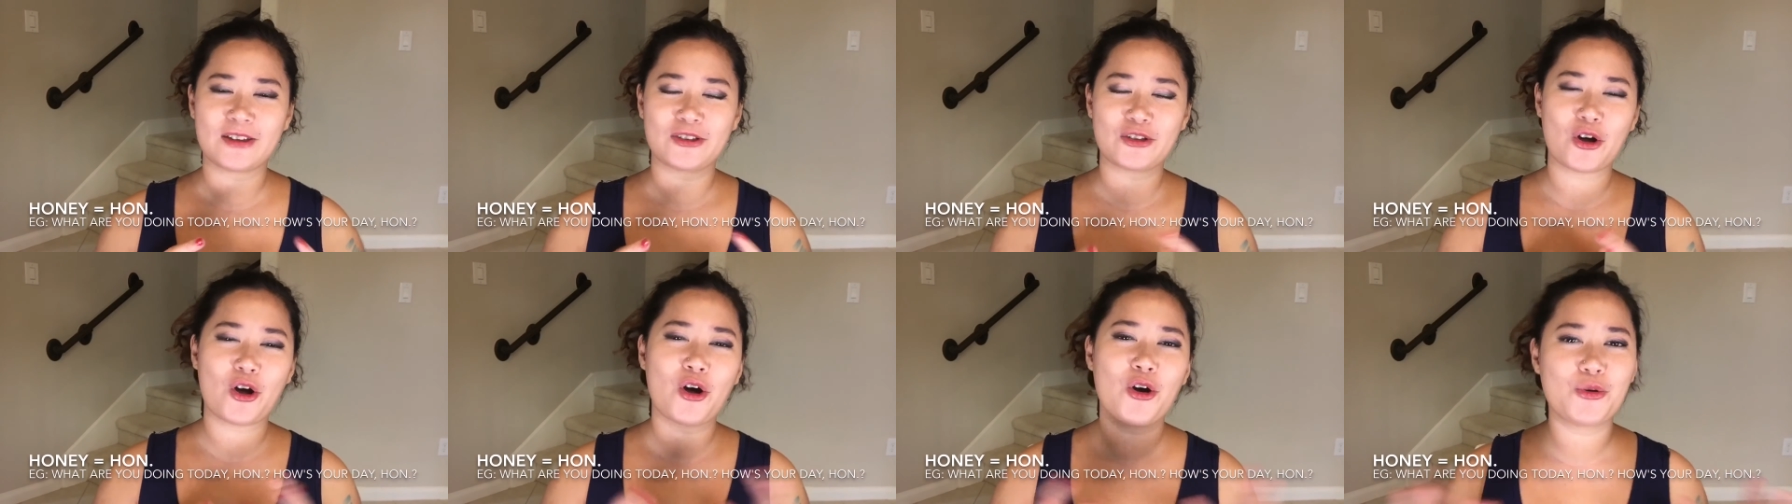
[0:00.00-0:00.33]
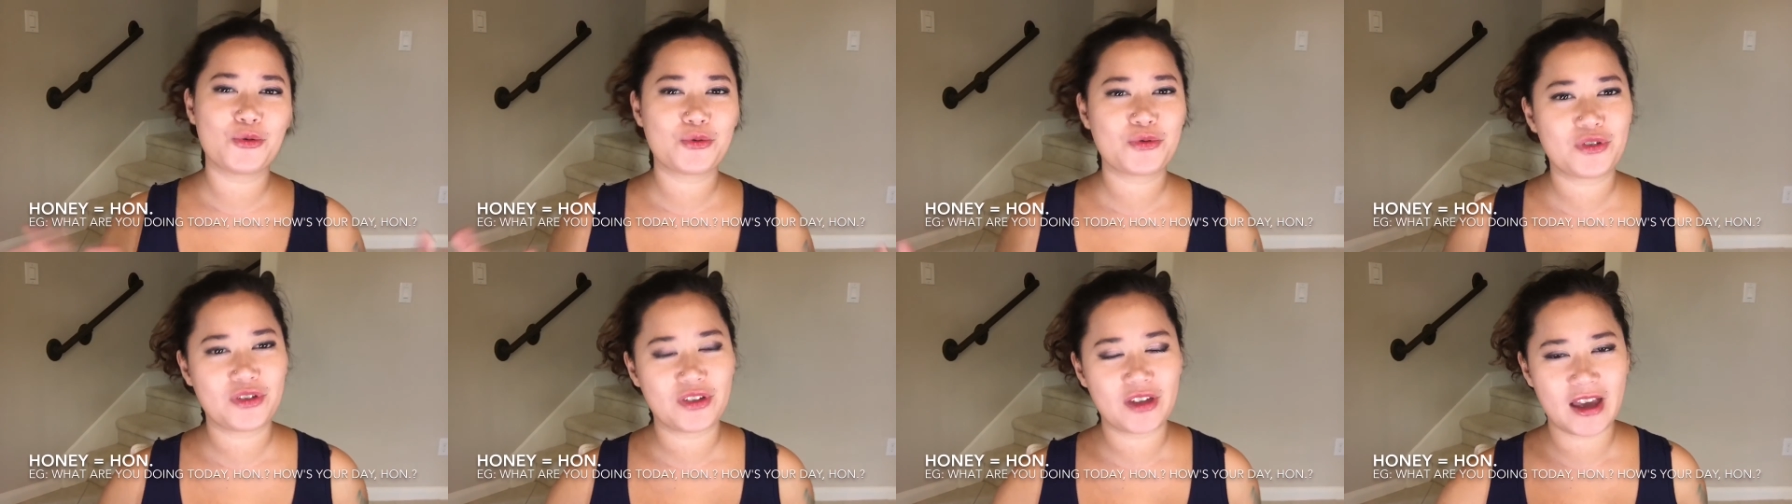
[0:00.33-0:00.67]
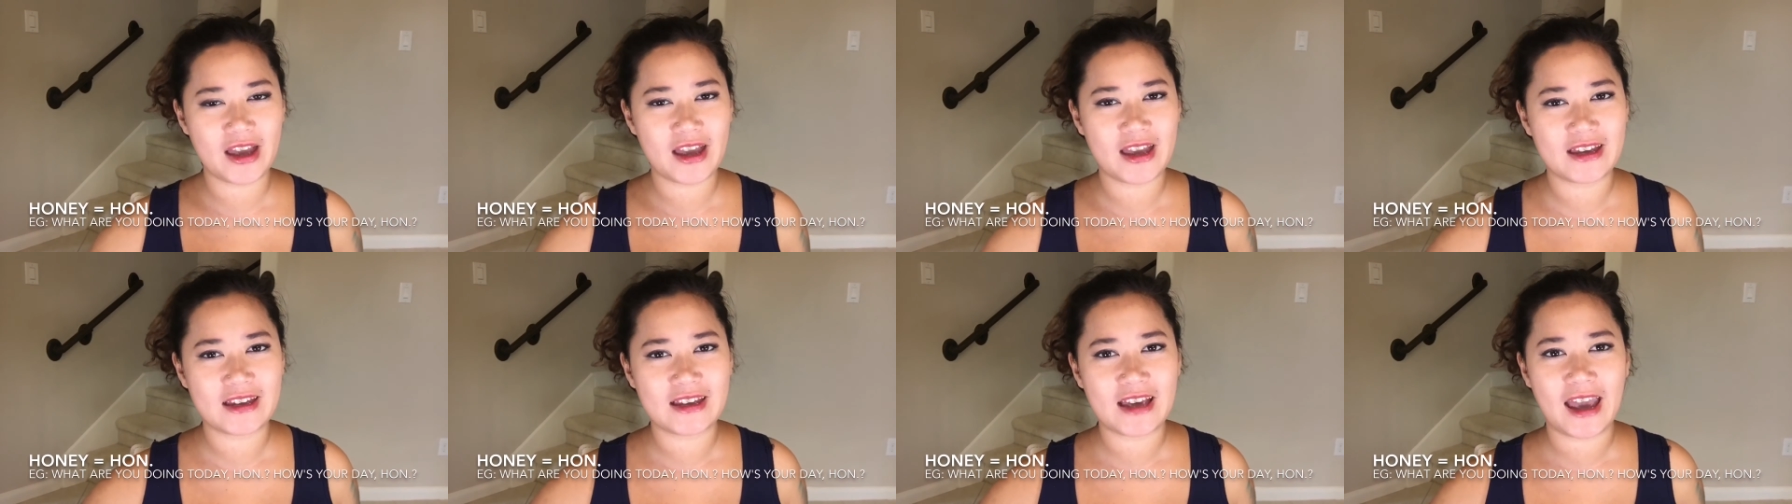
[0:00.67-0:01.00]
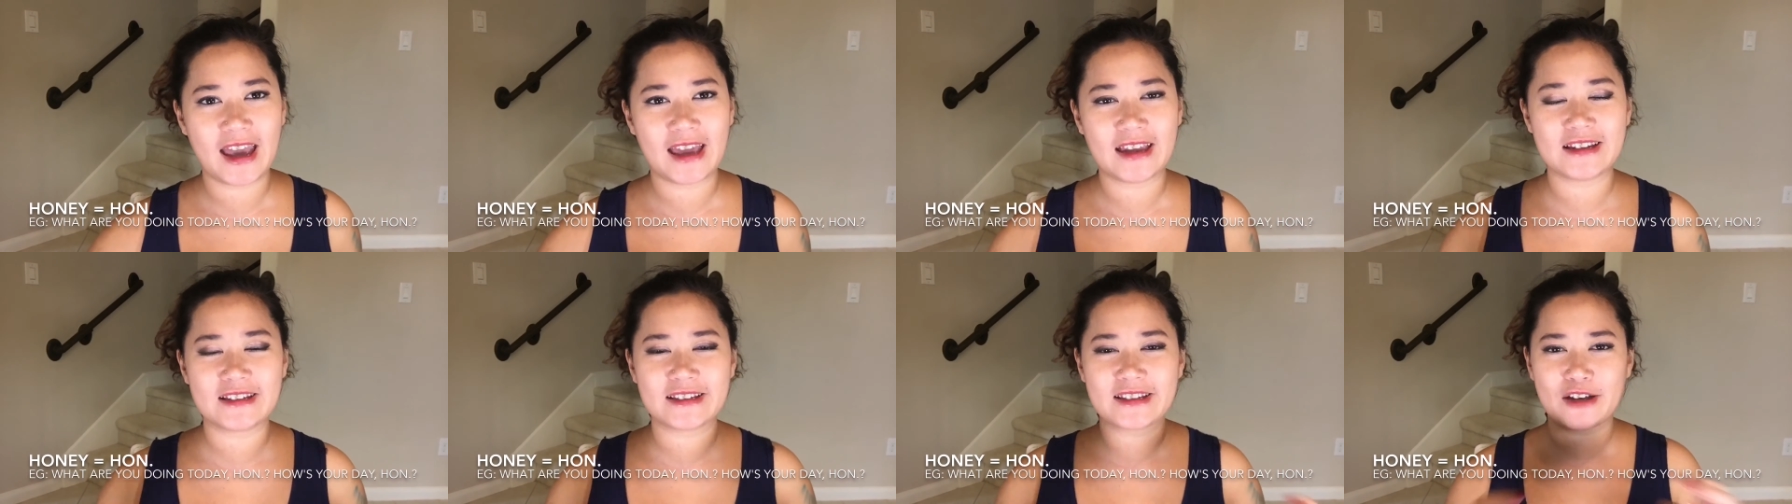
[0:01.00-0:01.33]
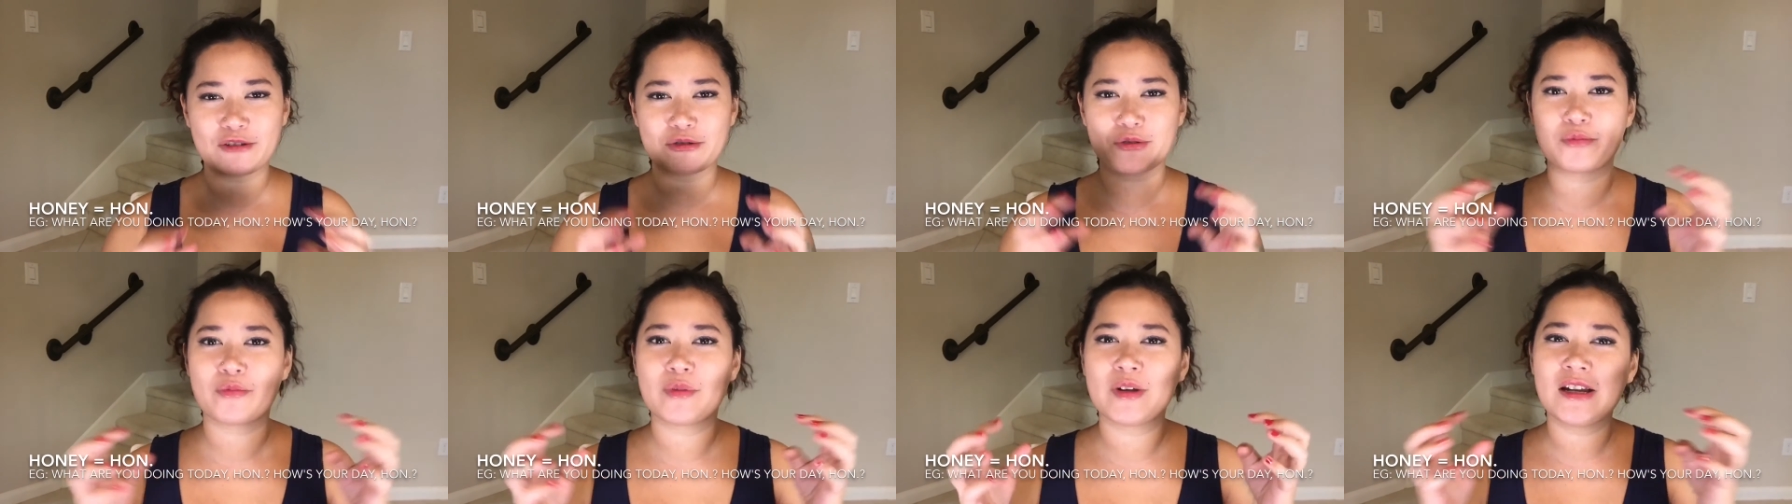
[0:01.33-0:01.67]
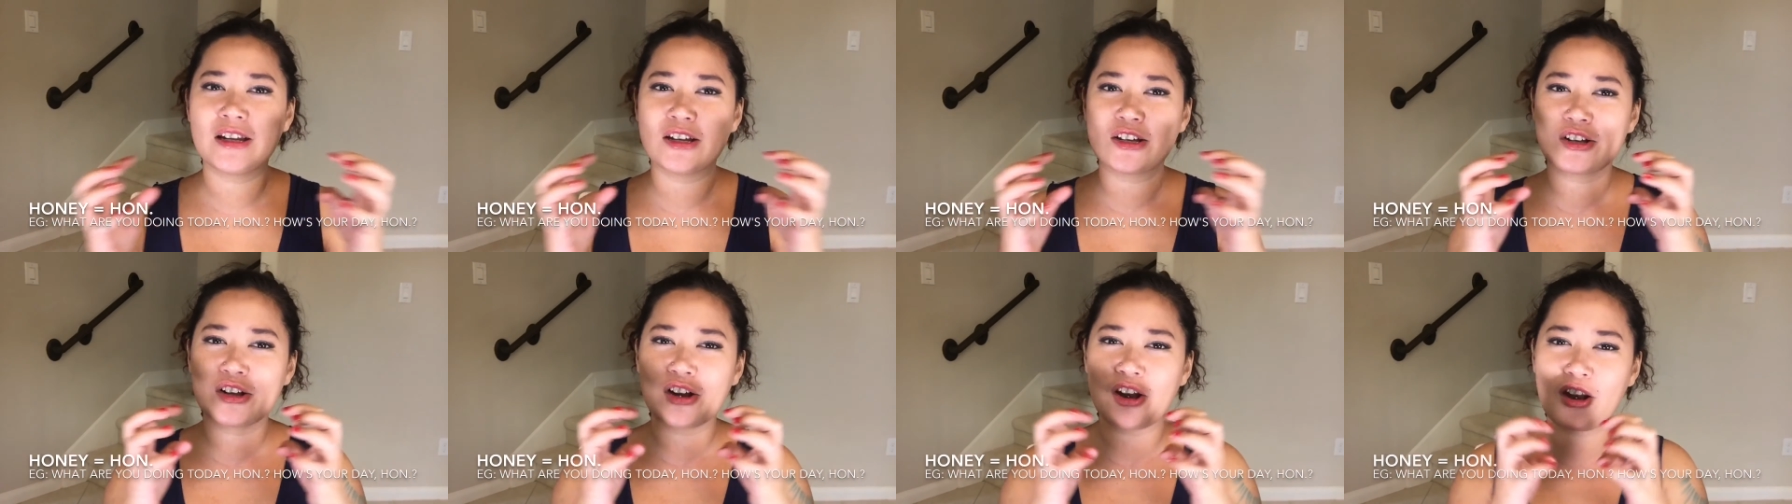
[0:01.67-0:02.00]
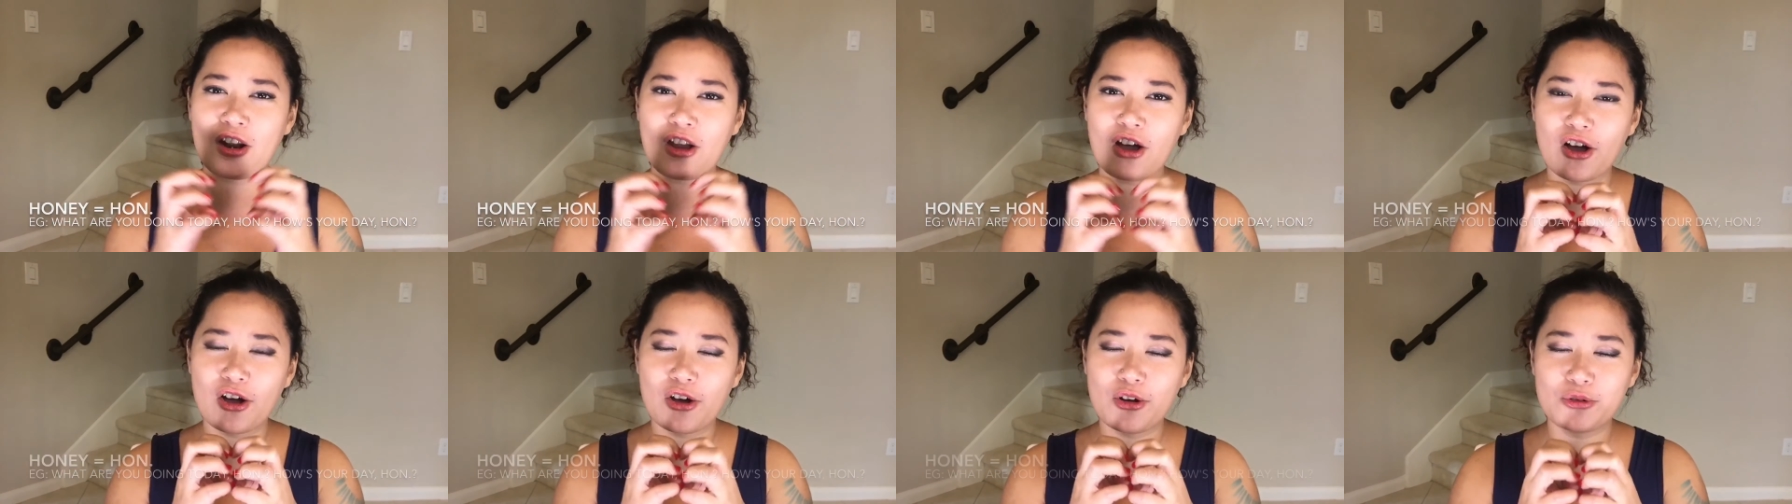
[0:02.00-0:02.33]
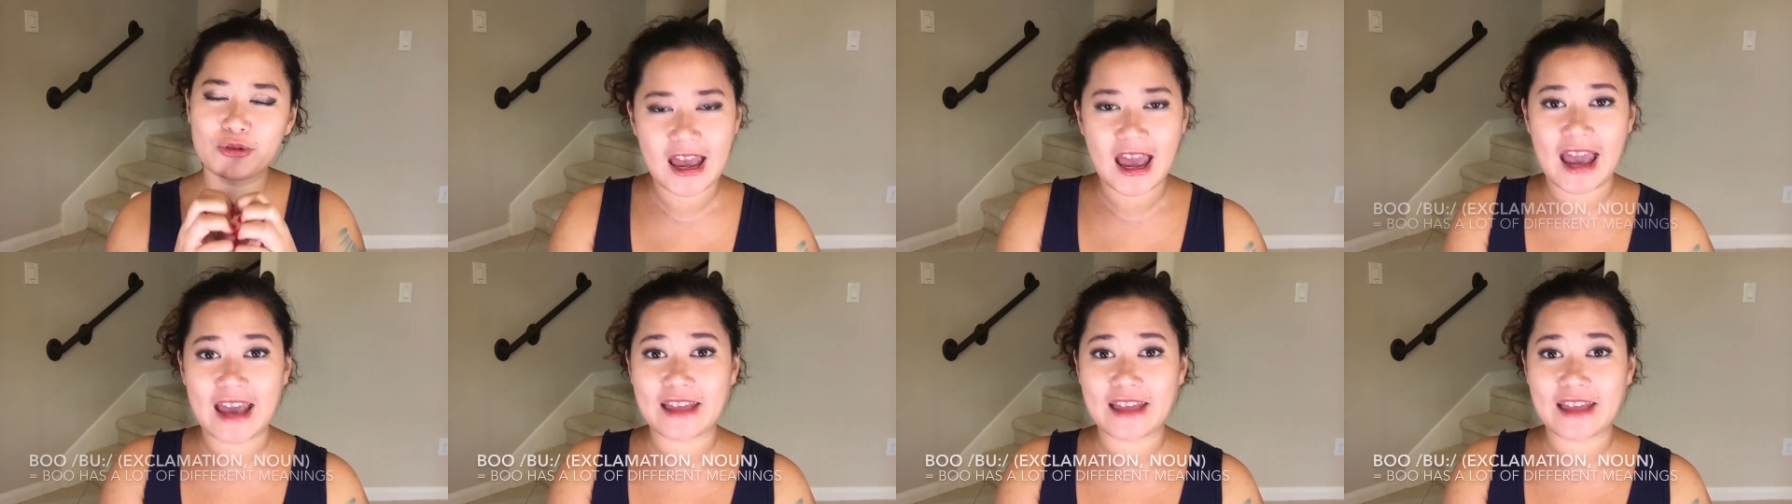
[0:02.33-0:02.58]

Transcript: the whole thing and it sounds really close.